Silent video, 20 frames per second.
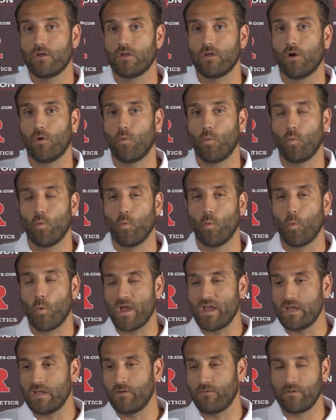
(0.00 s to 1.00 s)
You know,
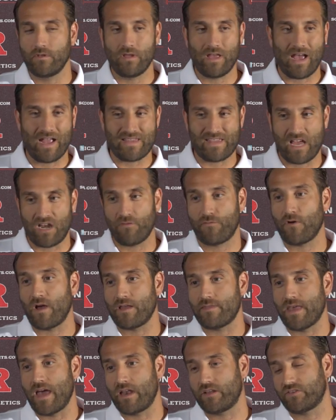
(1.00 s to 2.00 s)
we
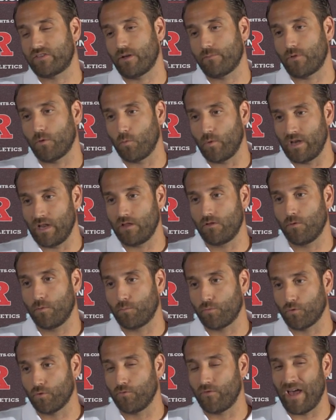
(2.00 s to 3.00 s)
identified that as something we need to
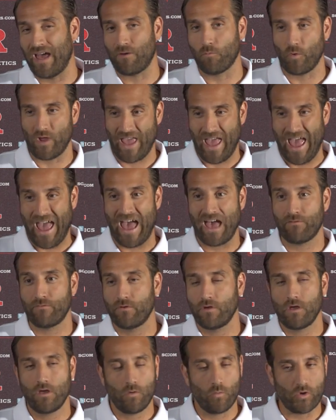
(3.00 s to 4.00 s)
improve at. We have.
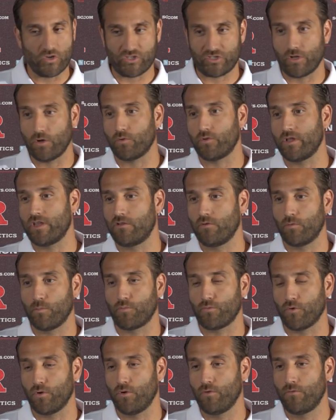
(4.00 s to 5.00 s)
We still need to
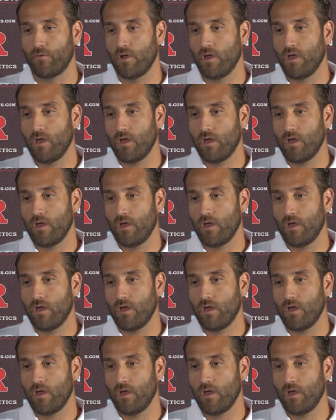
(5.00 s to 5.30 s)
improve.